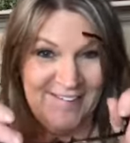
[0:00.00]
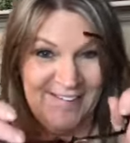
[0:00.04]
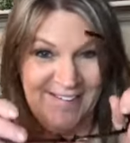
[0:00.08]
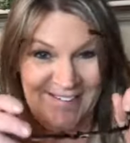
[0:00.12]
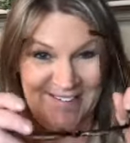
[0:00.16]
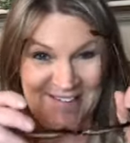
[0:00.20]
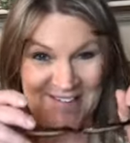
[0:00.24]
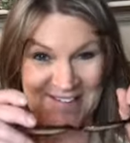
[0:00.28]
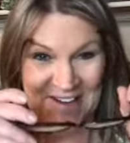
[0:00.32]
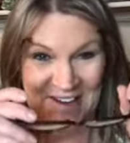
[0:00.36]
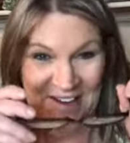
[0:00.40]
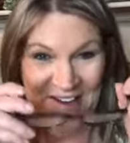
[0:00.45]

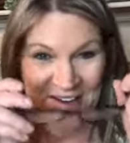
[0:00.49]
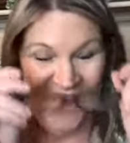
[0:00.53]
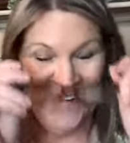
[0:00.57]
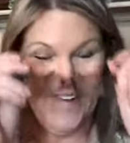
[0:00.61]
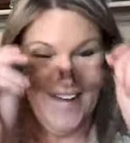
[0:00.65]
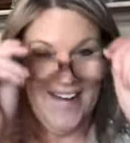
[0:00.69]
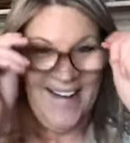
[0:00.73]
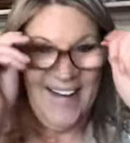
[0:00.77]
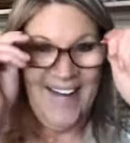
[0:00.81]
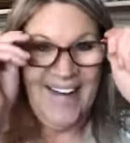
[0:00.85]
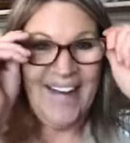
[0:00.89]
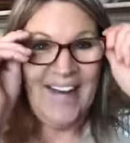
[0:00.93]
So
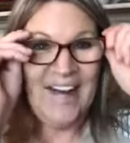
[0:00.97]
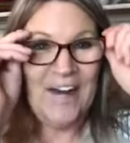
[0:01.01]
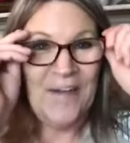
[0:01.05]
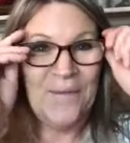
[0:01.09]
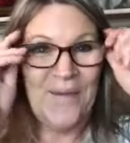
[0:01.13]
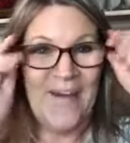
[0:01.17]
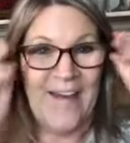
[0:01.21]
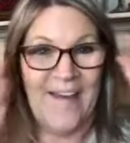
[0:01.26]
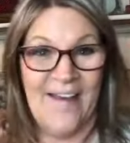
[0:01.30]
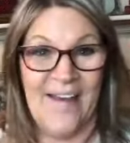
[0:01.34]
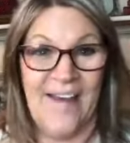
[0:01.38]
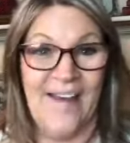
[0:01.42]

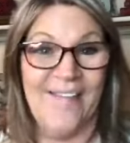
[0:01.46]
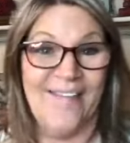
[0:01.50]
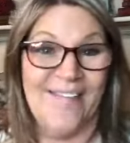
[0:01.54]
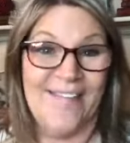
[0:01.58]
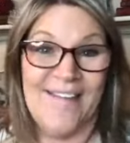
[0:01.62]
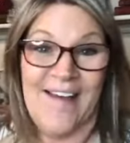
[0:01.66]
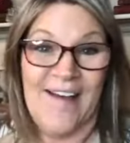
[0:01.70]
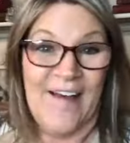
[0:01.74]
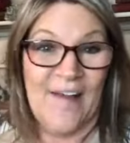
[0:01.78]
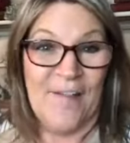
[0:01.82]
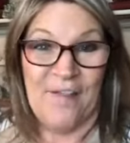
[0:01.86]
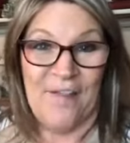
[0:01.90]
anyway,
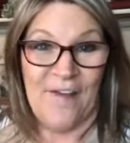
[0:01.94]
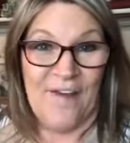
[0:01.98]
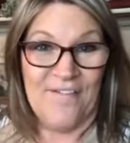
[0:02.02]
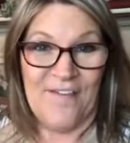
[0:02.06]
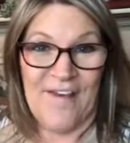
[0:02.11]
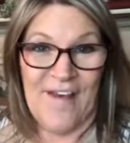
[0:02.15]
I love